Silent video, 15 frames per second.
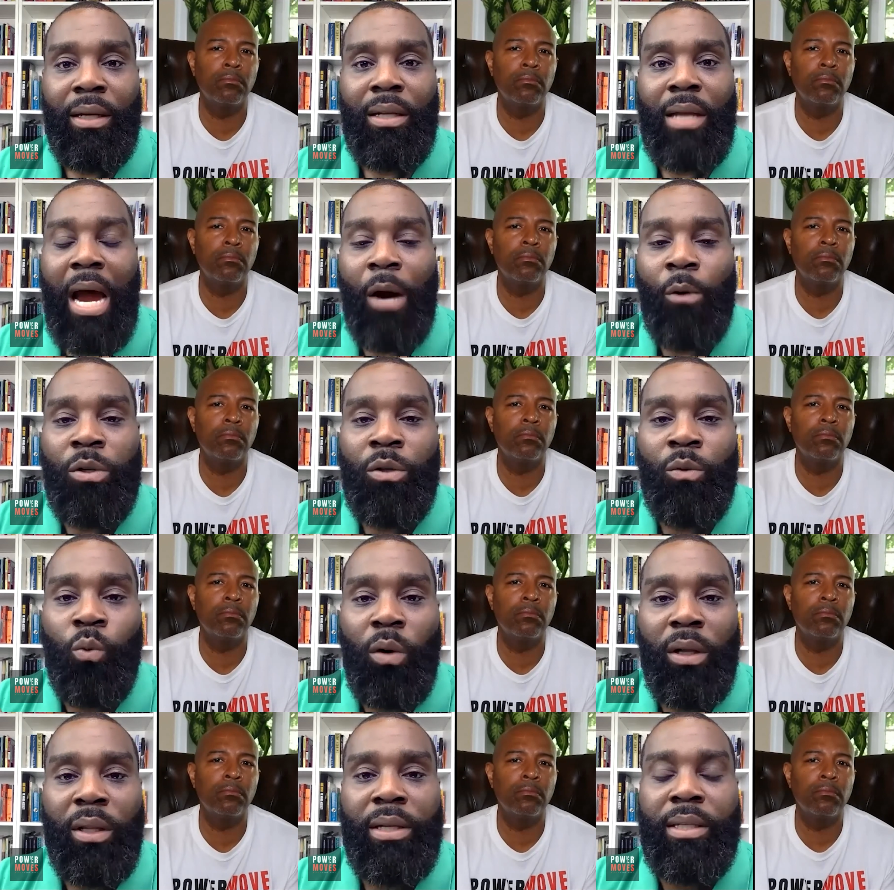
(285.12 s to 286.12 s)
Speaker 1: I was
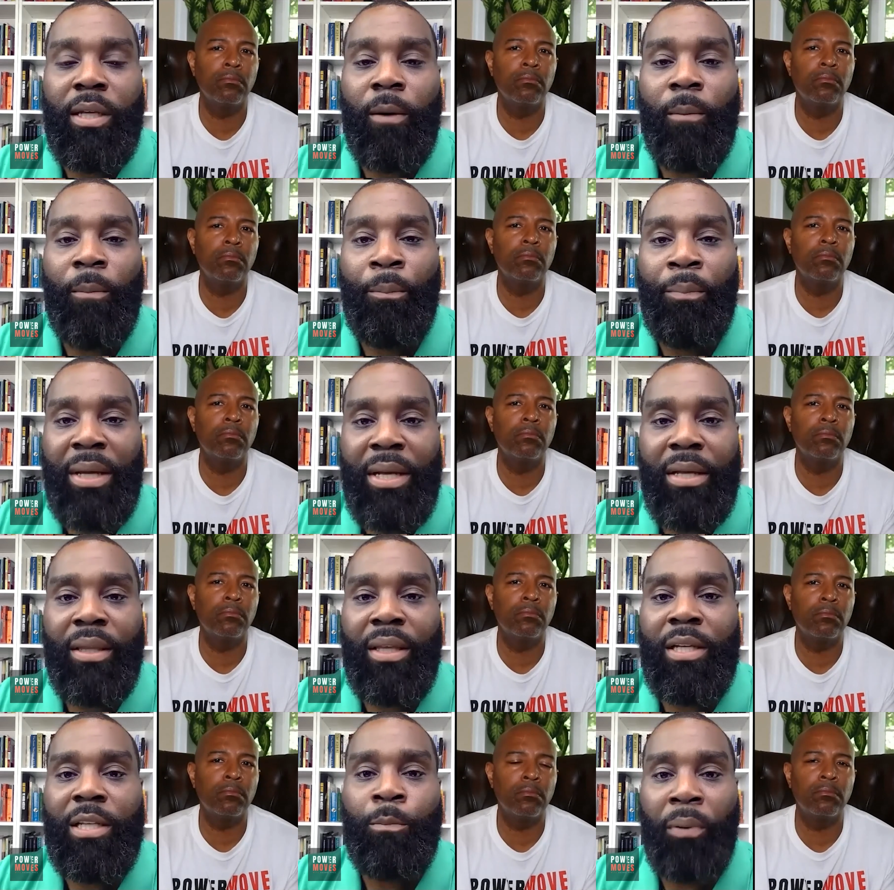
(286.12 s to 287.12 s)
willing to be
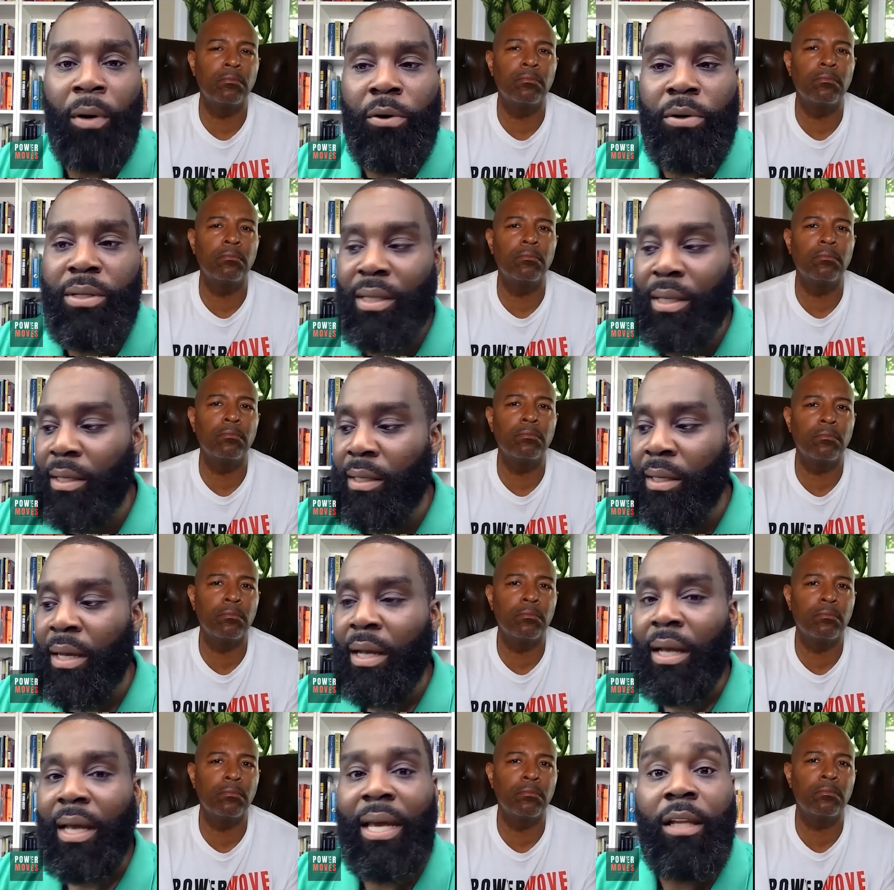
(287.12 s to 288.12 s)
this person
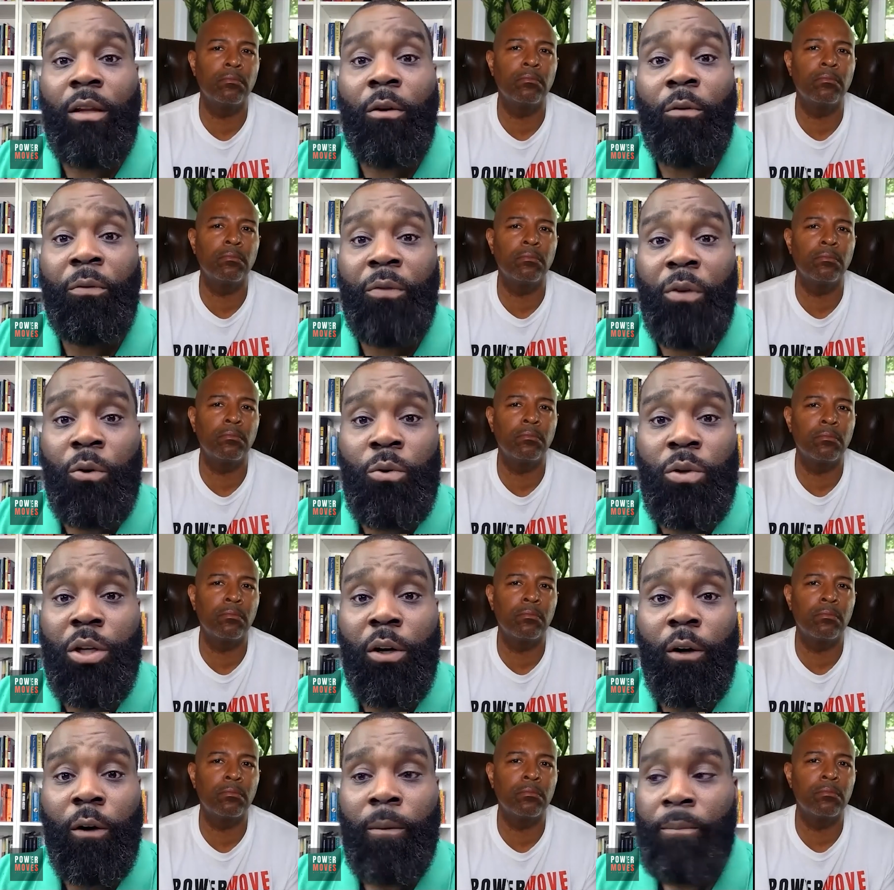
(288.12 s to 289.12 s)
in the
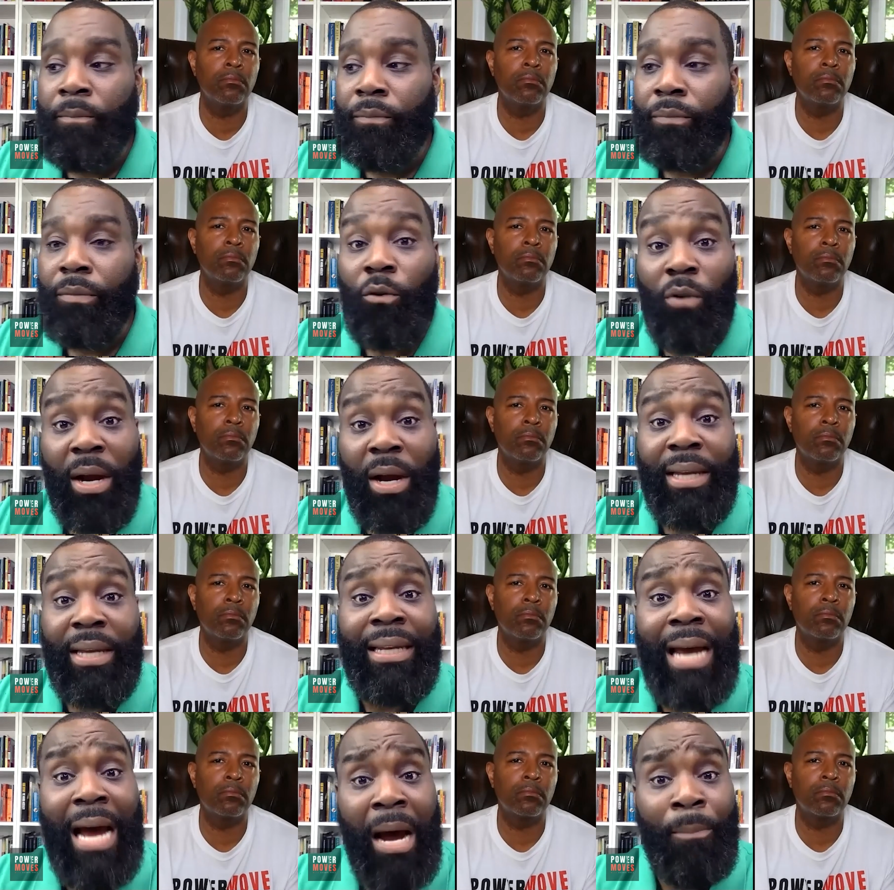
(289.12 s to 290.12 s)
future, right? And
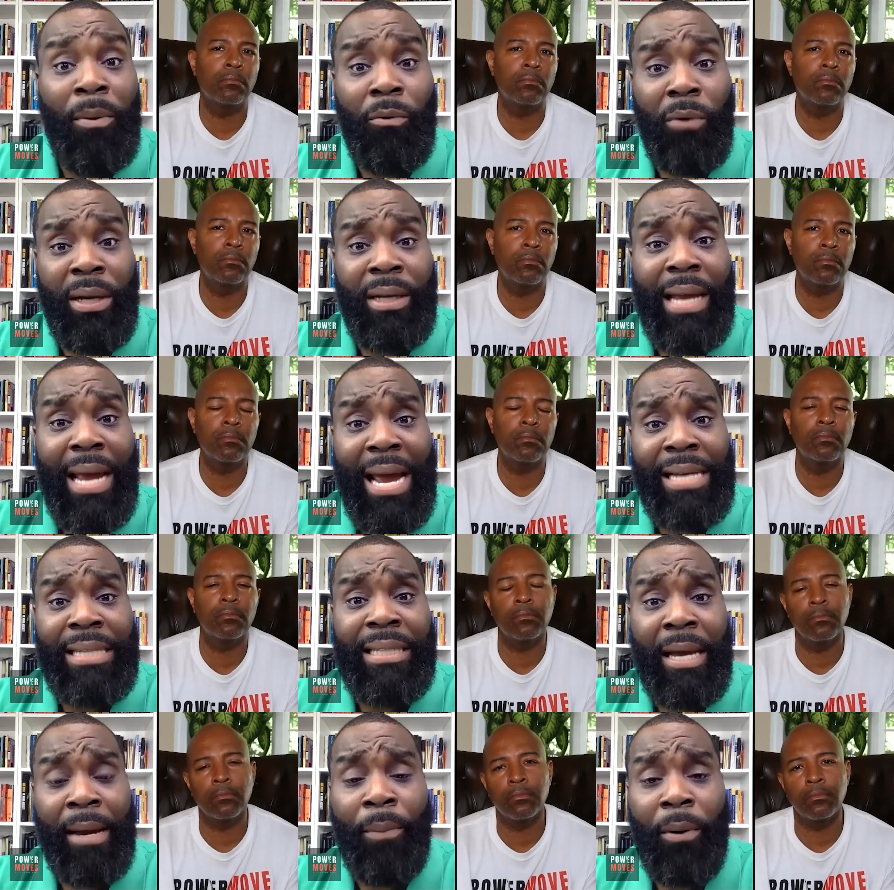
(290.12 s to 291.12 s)
operate as
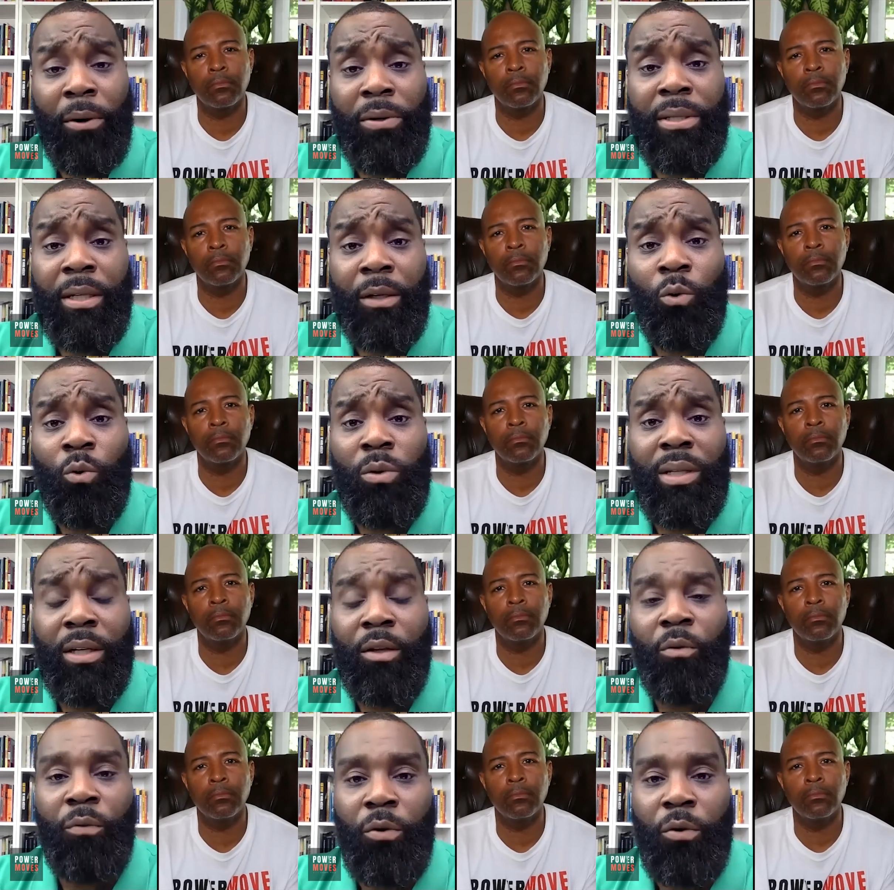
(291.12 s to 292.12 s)
that person who's in the
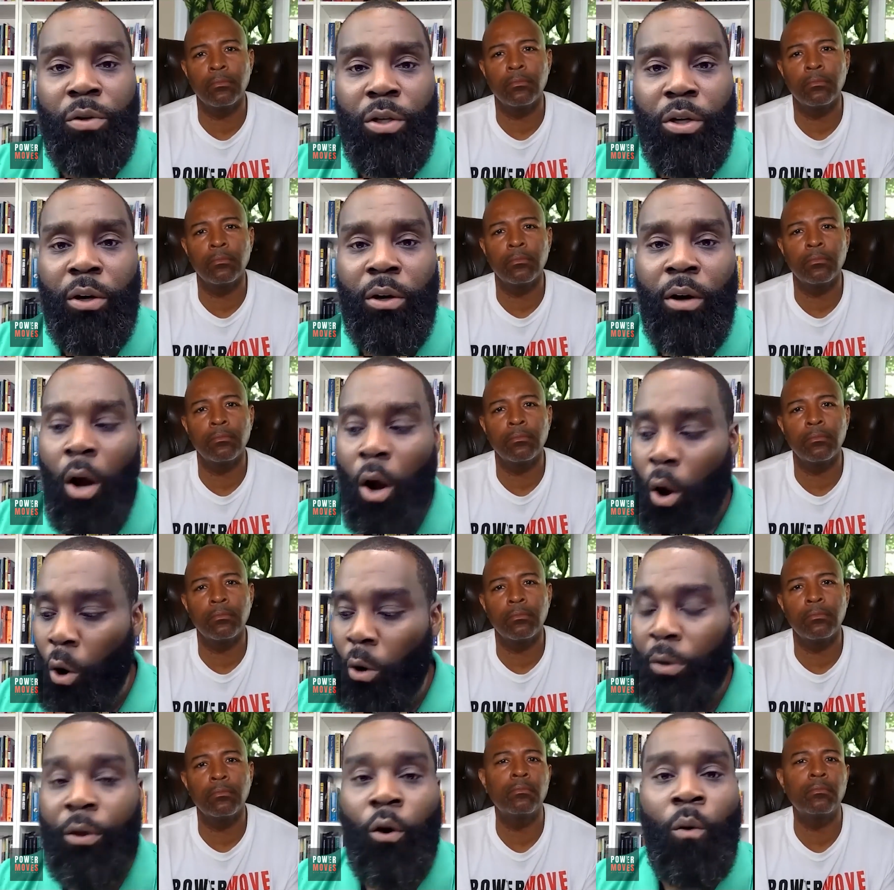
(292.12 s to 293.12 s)
future,
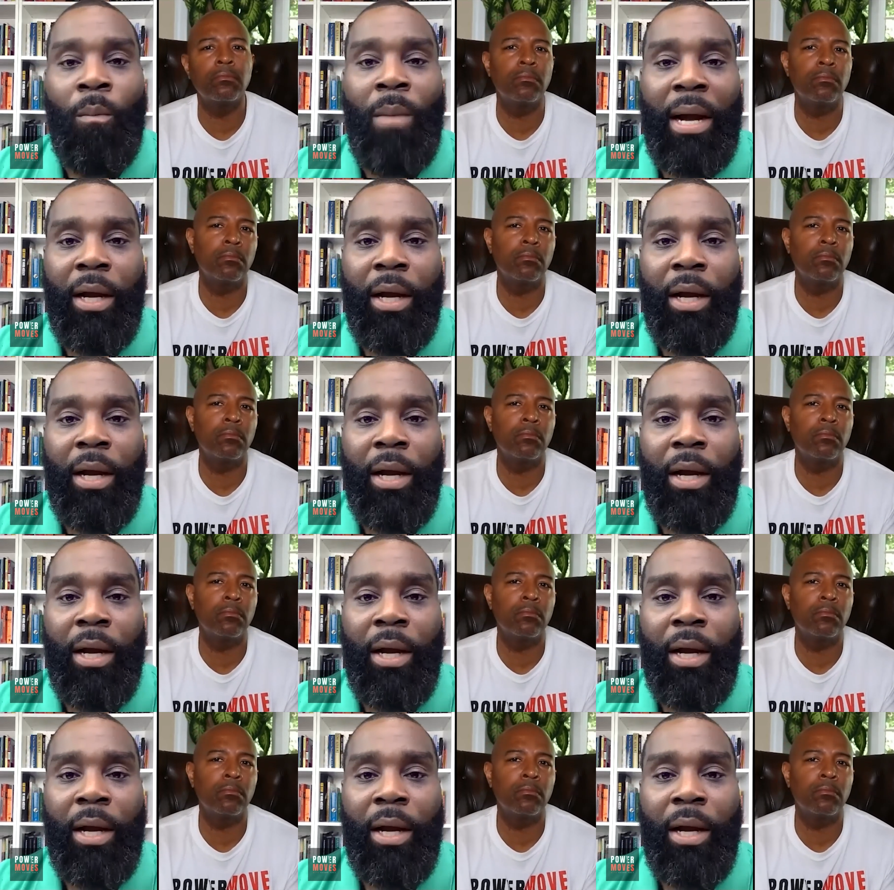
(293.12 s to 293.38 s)
although my